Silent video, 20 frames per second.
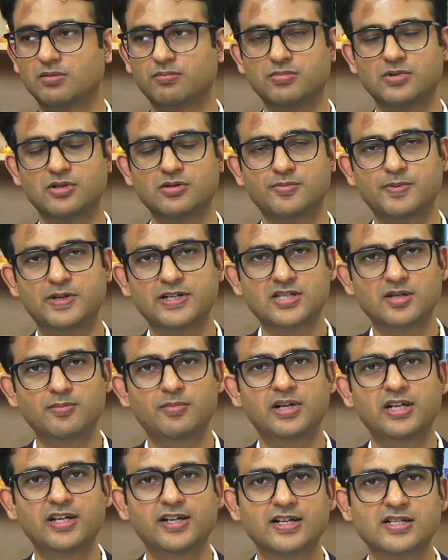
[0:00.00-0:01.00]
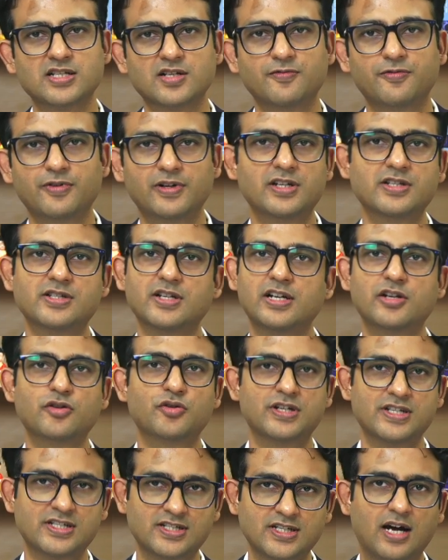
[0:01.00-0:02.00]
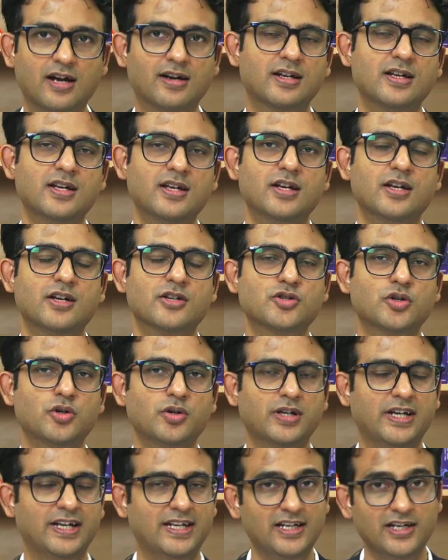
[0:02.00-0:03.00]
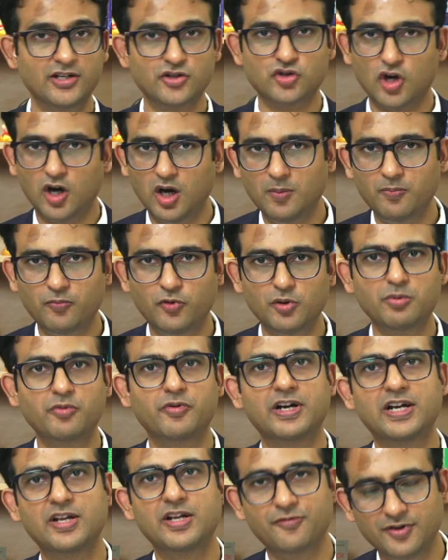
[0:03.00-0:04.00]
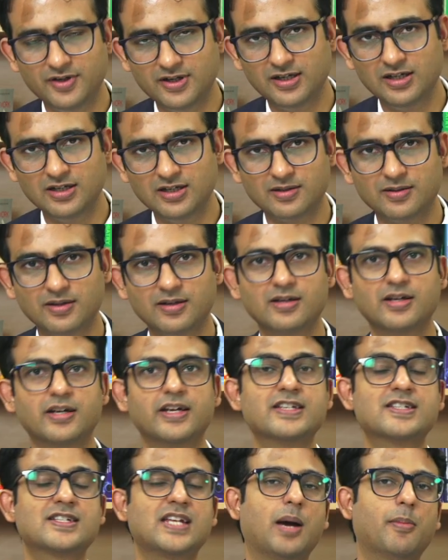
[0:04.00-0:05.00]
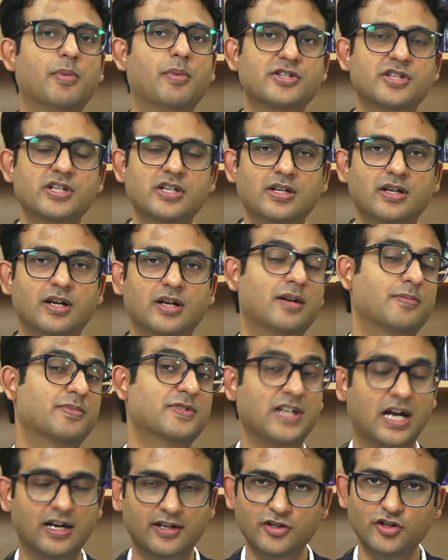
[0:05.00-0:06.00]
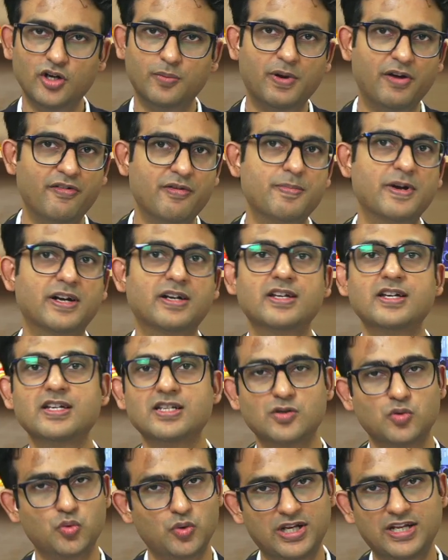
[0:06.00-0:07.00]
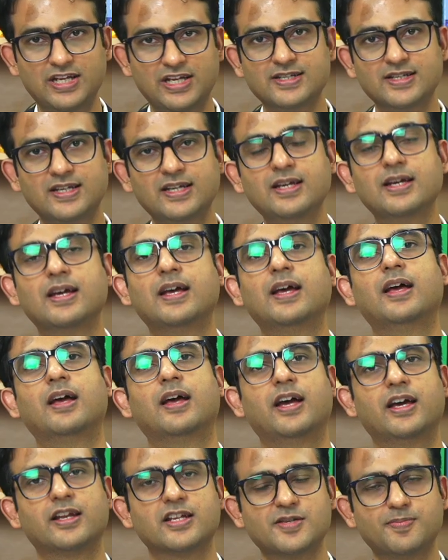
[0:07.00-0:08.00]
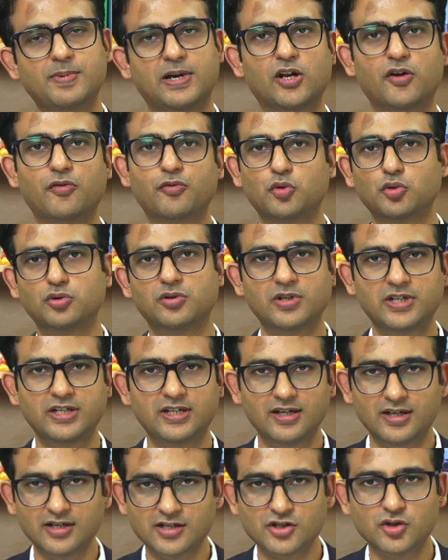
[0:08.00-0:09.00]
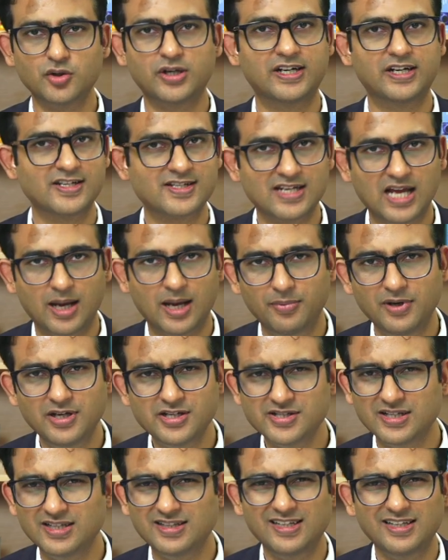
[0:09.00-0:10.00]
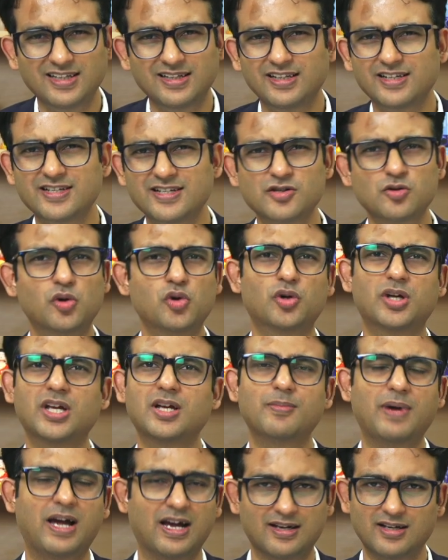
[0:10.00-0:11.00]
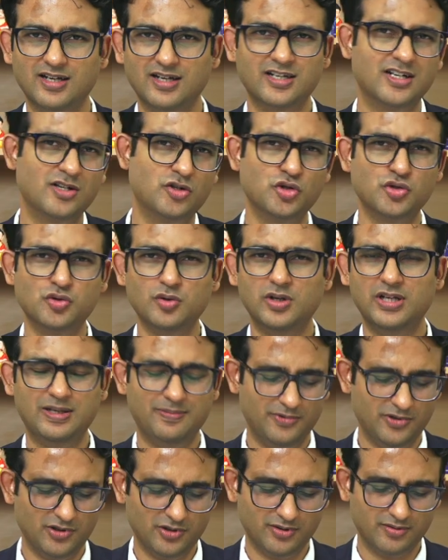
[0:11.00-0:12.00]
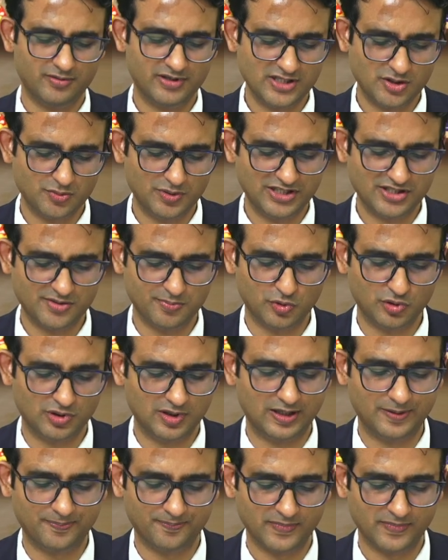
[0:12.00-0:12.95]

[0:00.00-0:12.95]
spend some money, get some furniture and you can start. So getting a job would be very difficult. Establishing, uh, starting a private practice, very easy. In a span of two, three years, you get established and then there is no looking back. It, it usually you know, runs very smoothly.